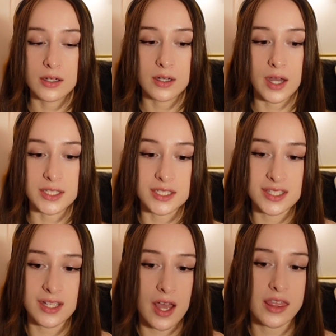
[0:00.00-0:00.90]
I
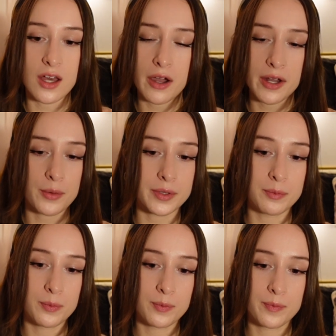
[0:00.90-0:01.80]
thought I would
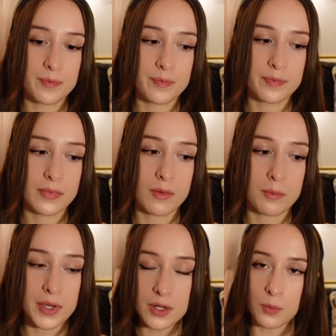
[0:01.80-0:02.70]

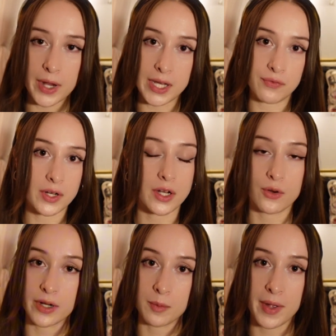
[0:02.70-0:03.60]
be in a way different
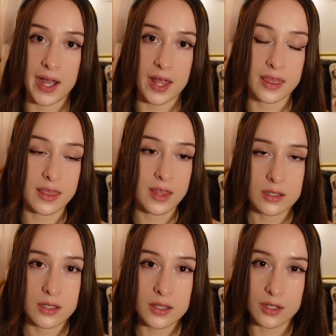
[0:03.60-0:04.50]
career path,
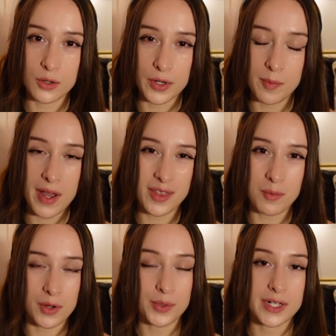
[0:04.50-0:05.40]
and the career path
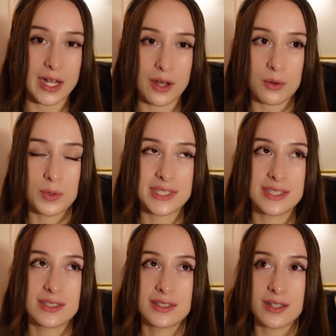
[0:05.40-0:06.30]
I'm on right now was
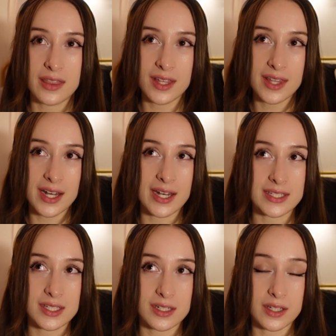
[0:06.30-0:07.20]
nothing that I
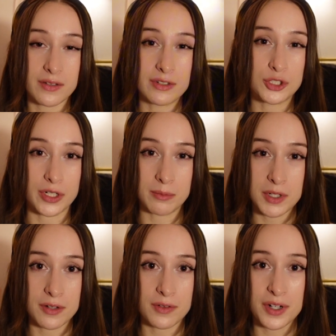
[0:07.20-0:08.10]
necessarily even dreamed
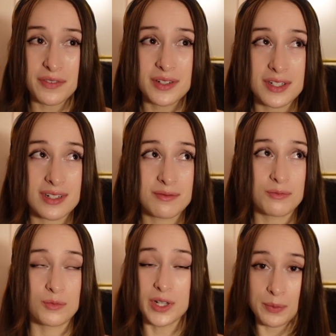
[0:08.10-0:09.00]
of or even
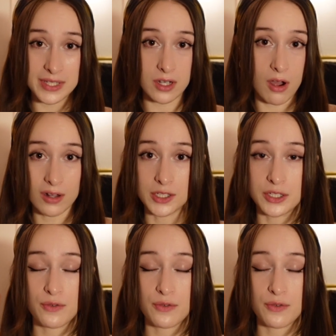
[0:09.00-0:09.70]
really went to college